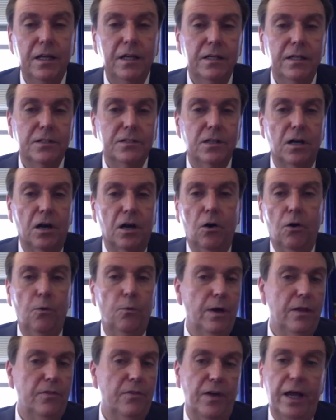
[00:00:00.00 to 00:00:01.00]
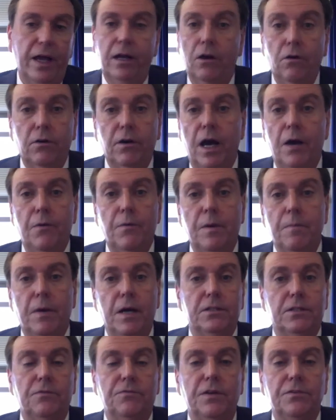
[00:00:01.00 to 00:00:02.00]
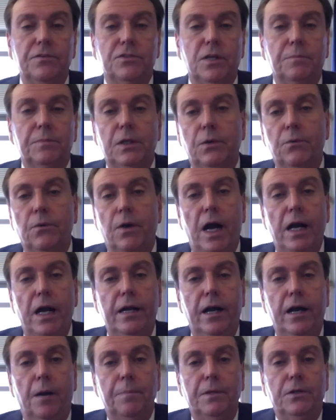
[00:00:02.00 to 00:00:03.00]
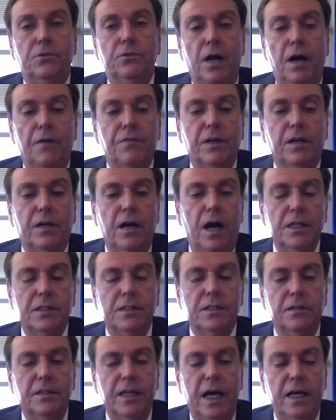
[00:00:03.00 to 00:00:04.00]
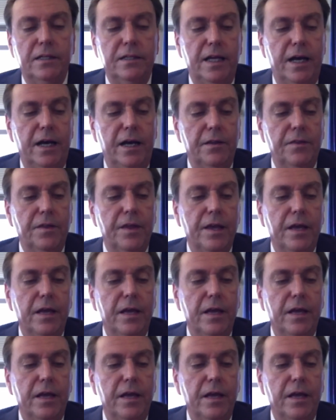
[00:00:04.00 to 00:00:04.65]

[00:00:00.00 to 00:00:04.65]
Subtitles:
So we think, okay, we must have done something right in helping drive the cost of that down.